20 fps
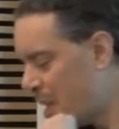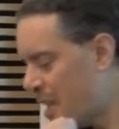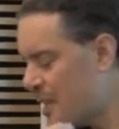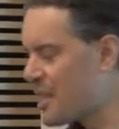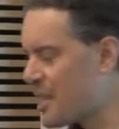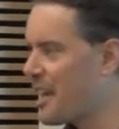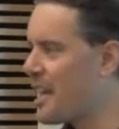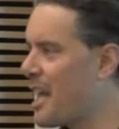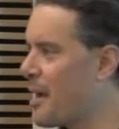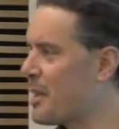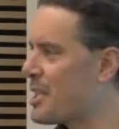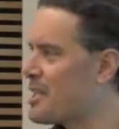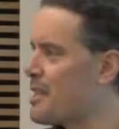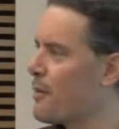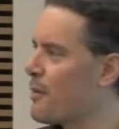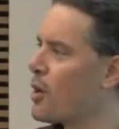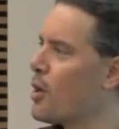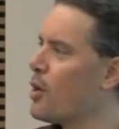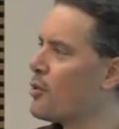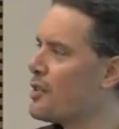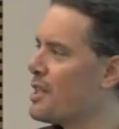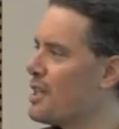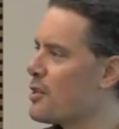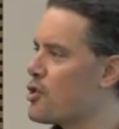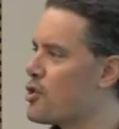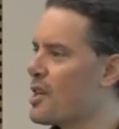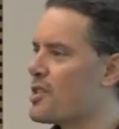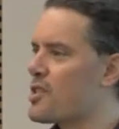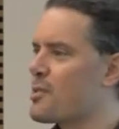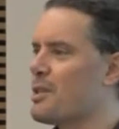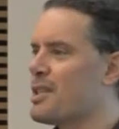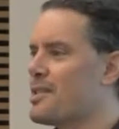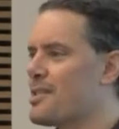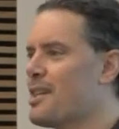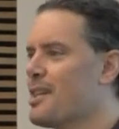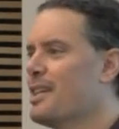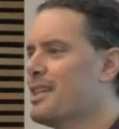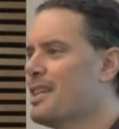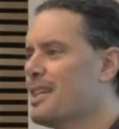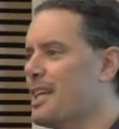dynamic difficulty adjustment
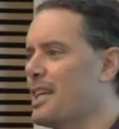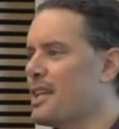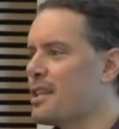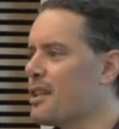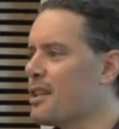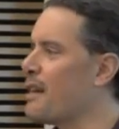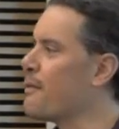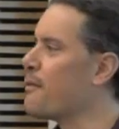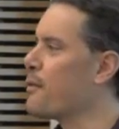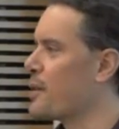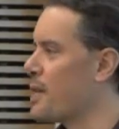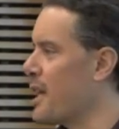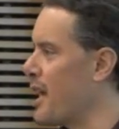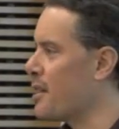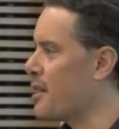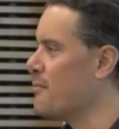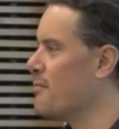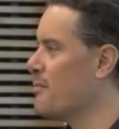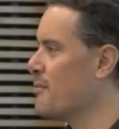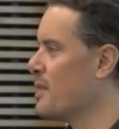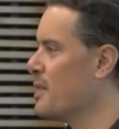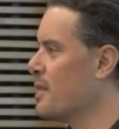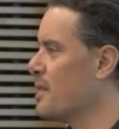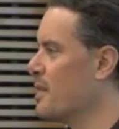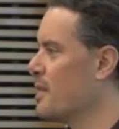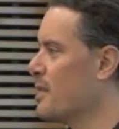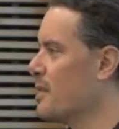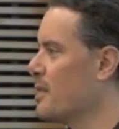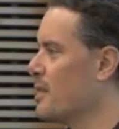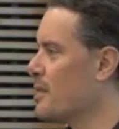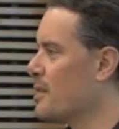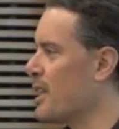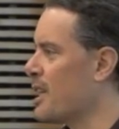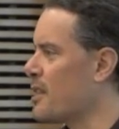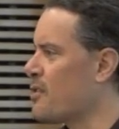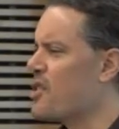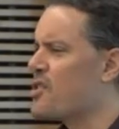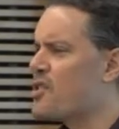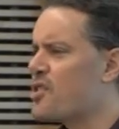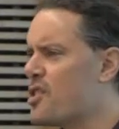in Left 4 Dead? Like
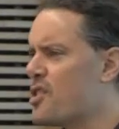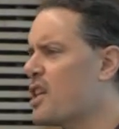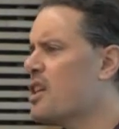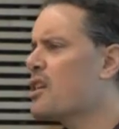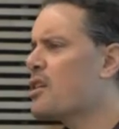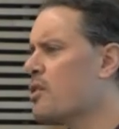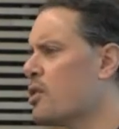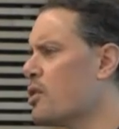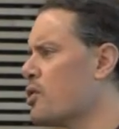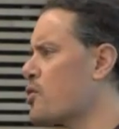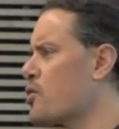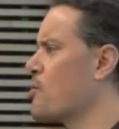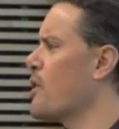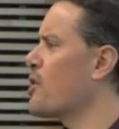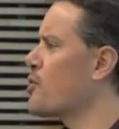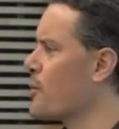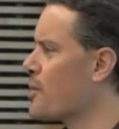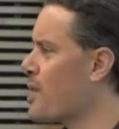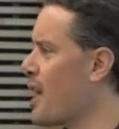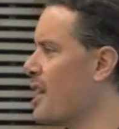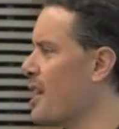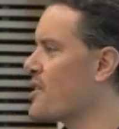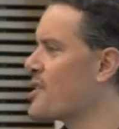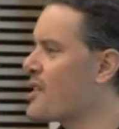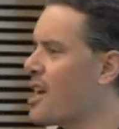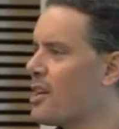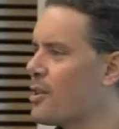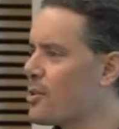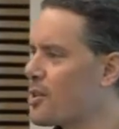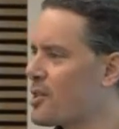the single structure style